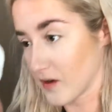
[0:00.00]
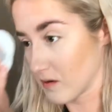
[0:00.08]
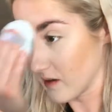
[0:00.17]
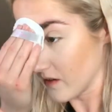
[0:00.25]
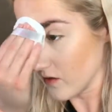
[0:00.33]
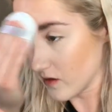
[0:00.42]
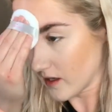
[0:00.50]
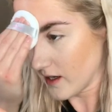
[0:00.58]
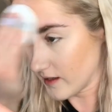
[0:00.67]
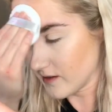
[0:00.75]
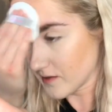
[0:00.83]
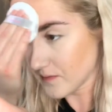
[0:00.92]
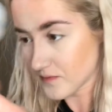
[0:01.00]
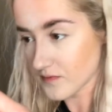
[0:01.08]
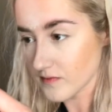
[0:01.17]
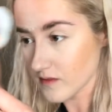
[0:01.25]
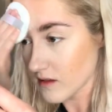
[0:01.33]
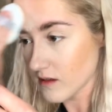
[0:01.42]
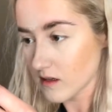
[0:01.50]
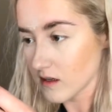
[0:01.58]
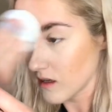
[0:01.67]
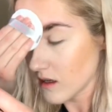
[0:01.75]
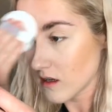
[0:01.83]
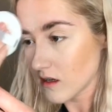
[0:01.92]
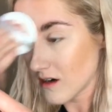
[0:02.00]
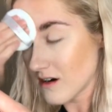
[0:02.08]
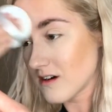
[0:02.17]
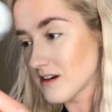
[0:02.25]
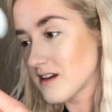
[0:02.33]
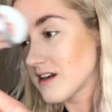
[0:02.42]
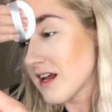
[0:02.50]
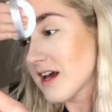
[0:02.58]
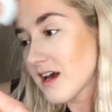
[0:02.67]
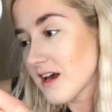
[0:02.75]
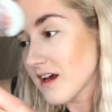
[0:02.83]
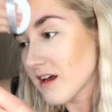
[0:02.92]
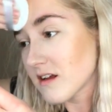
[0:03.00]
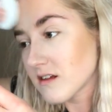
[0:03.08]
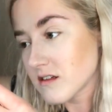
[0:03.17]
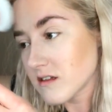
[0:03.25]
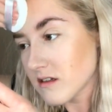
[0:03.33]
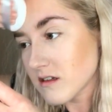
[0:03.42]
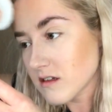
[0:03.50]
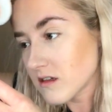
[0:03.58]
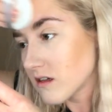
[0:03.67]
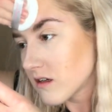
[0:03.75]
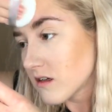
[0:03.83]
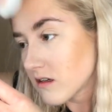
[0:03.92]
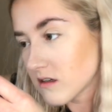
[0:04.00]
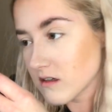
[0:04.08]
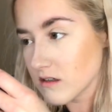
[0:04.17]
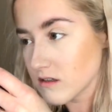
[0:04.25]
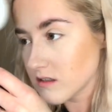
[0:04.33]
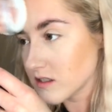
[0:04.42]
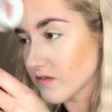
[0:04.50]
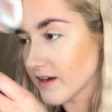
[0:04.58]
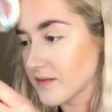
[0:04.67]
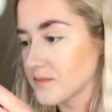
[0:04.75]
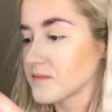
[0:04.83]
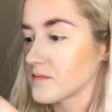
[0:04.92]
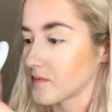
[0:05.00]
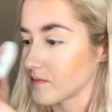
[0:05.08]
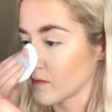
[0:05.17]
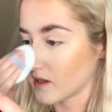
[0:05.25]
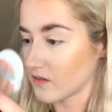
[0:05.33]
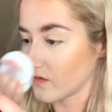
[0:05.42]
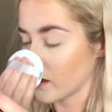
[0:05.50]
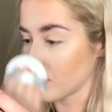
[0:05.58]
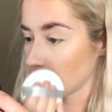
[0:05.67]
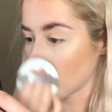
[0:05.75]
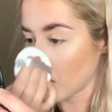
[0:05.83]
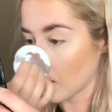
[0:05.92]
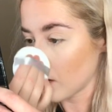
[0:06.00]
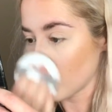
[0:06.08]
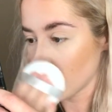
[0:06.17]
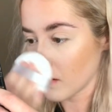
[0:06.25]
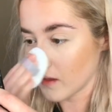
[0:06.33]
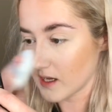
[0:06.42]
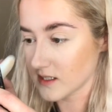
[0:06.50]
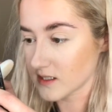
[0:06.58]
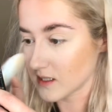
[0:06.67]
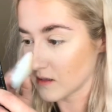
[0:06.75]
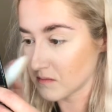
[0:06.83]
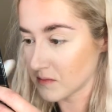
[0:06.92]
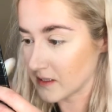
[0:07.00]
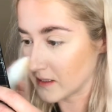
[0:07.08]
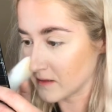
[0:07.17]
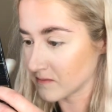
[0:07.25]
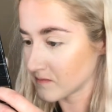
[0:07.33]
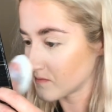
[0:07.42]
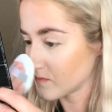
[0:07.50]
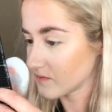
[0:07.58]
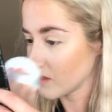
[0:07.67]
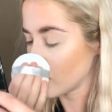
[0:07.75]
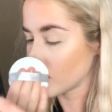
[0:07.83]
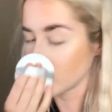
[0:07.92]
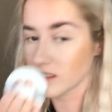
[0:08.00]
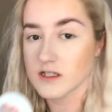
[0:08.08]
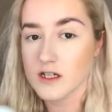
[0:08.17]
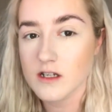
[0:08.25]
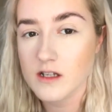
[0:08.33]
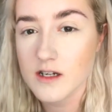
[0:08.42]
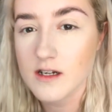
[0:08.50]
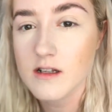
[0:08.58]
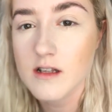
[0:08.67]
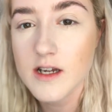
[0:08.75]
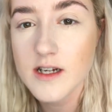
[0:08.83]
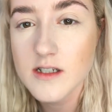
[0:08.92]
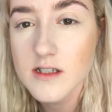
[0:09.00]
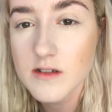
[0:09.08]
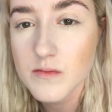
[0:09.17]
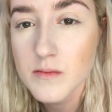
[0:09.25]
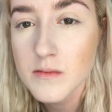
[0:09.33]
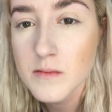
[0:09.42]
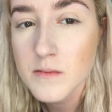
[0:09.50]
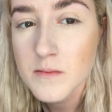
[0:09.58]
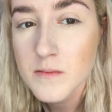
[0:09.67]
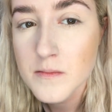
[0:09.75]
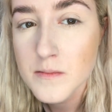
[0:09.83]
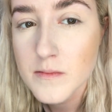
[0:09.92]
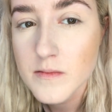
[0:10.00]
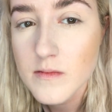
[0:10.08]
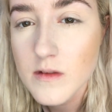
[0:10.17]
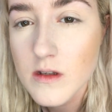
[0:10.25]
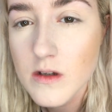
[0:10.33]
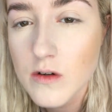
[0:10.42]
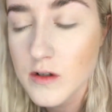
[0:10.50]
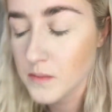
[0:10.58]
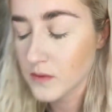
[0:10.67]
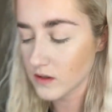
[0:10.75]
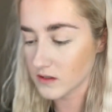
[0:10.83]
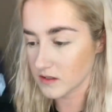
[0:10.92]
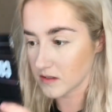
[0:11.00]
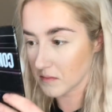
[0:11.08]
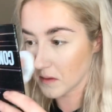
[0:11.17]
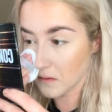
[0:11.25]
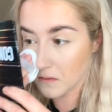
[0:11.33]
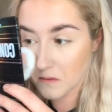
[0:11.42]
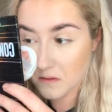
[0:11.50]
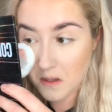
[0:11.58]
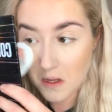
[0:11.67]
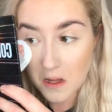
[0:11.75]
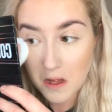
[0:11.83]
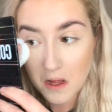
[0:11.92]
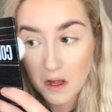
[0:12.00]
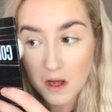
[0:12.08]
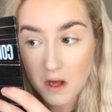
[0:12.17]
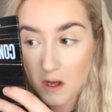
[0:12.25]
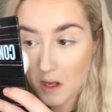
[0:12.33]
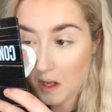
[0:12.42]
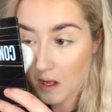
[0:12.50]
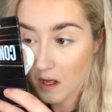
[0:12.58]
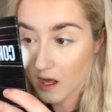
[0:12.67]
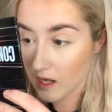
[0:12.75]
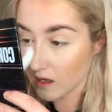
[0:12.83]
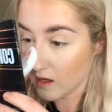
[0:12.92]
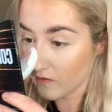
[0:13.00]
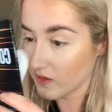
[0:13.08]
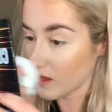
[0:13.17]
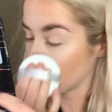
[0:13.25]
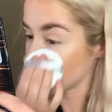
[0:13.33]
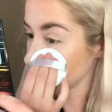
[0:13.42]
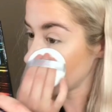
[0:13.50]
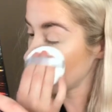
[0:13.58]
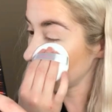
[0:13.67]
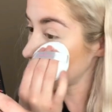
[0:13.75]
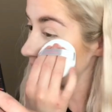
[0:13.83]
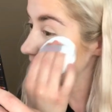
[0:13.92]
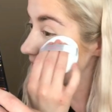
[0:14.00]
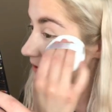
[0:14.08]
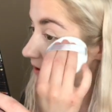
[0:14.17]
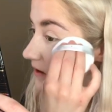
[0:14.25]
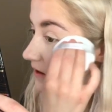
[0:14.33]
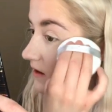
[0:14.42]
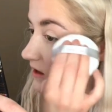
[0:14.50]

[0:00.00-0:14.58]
on my forehead. Oh no. It's fine. It's fine. That sunburn, you can see it like collecting all the product in my nose. I love that setting powder.